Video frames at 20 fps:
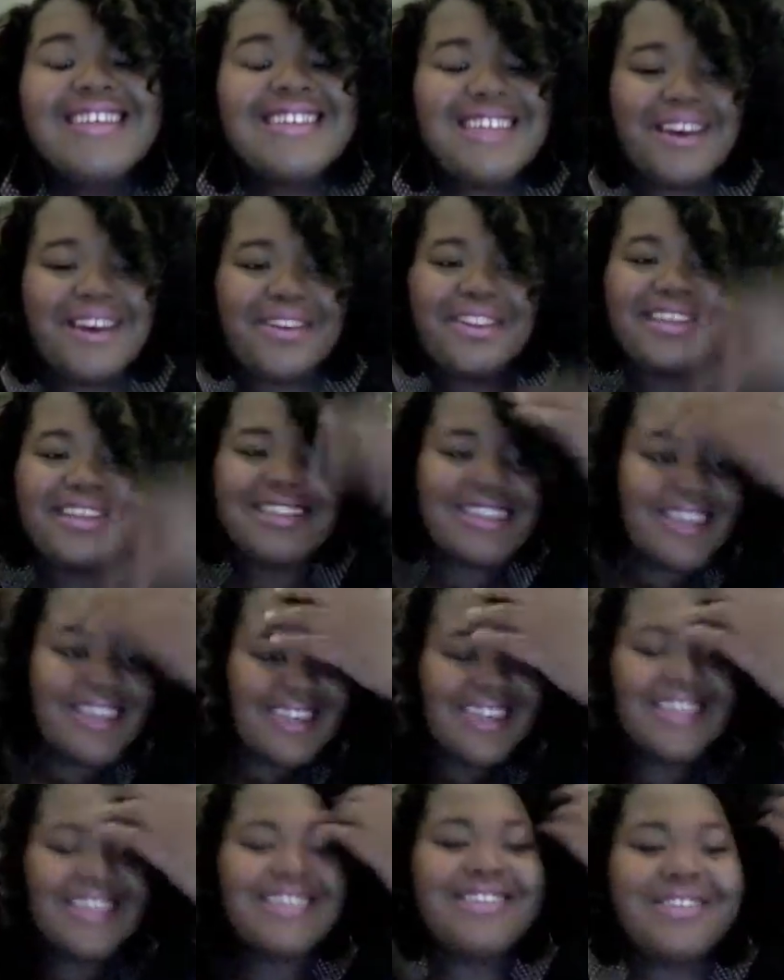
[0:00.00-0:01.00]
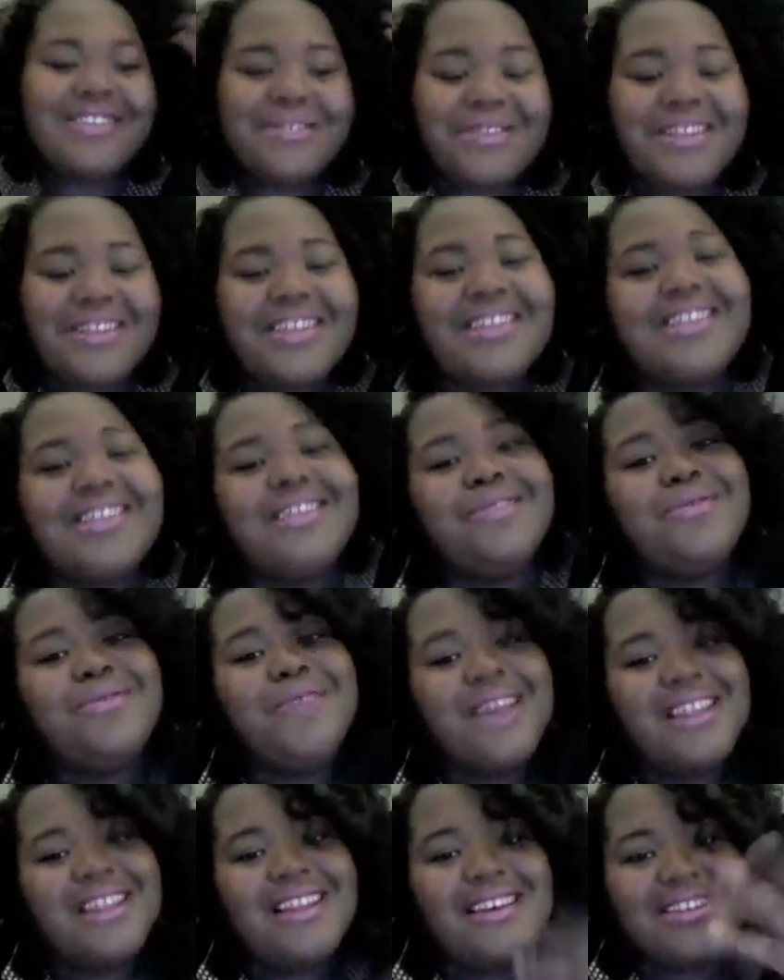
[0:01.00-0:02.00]
So let's get into this
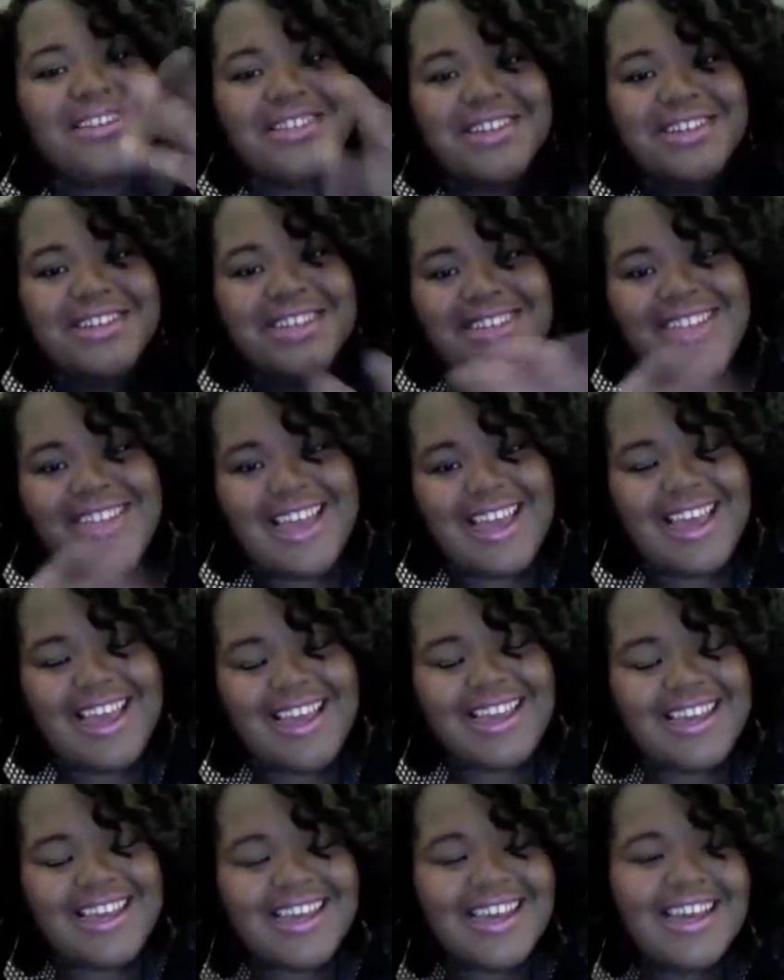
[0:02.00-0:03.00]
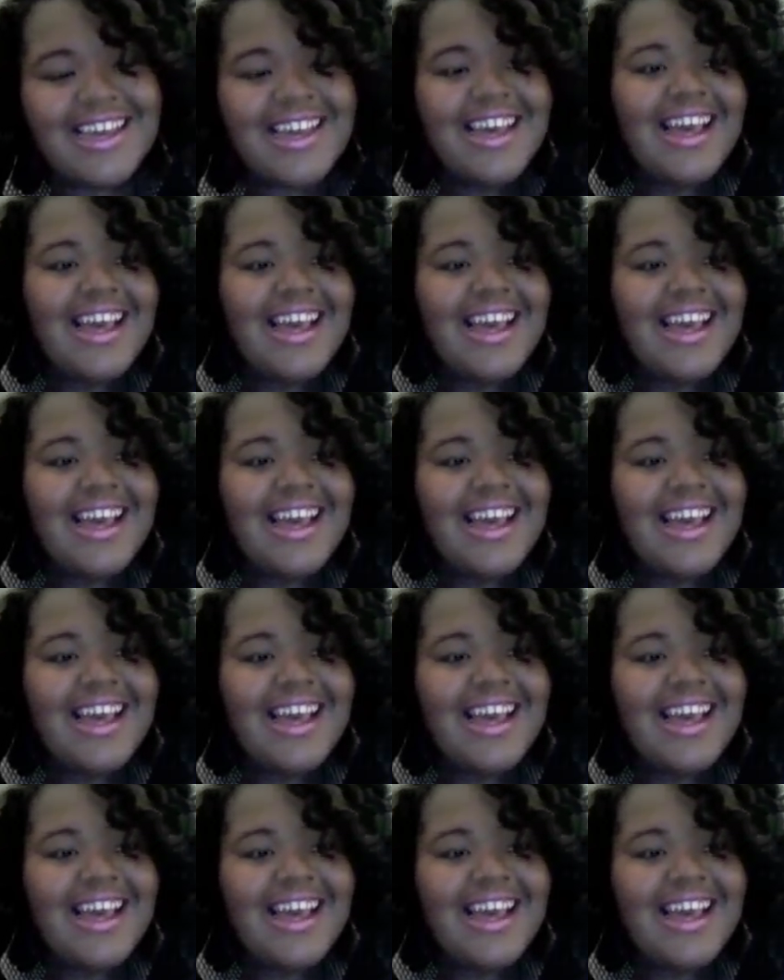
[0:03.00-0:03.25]
weight loss journey tag.